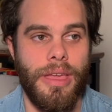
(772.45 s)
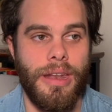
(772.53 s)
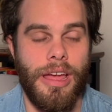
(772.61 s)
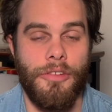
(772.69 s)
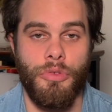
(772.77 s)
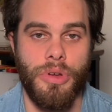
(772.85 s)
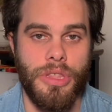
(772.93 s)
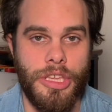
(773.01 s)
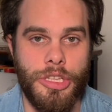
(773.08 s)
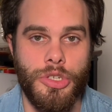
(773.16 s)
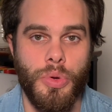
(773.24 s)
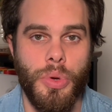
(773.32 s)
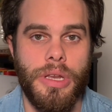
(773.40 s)
and I've really
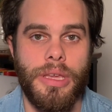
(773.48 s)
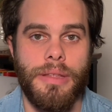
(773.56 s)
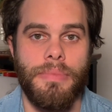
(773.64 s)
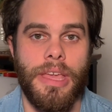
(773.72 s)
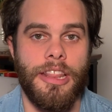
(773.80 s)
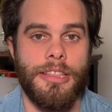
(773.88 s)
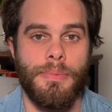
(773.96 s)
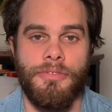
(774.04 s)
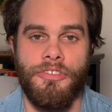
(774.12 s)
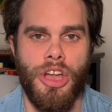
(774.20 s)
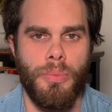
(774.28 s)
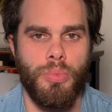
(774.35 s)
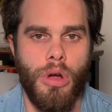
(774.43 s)
enjoyed it, and it's been
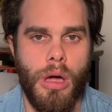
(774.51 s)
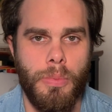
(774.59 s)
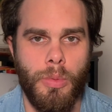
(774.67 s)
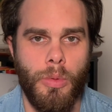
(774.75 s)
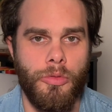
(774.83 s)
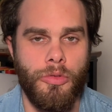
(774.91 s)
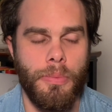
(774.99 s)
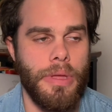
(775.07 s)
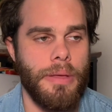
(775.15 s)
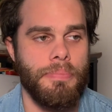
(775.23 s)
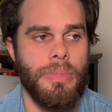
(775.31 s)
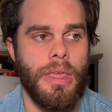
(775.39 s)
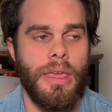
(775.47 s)
very profitable for
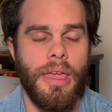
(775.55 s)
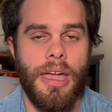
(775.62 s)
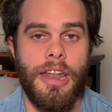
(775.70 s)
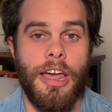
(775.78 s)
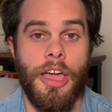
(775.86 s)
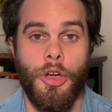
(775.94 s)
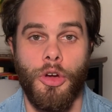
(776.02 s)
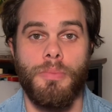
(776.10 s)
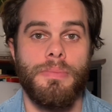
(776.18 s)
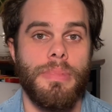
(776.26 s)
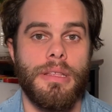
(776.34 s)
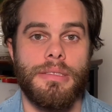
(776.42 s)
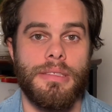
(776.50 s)
me, and I hope
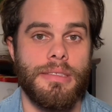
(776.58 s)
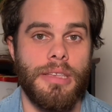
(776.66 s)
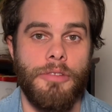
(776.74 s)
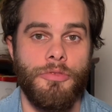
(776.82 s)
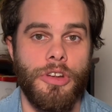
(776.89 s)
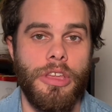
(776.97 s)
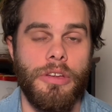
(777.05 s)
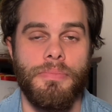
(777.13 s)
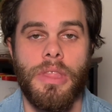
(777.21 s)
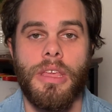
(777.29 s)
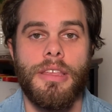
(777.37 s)
it's the same for you.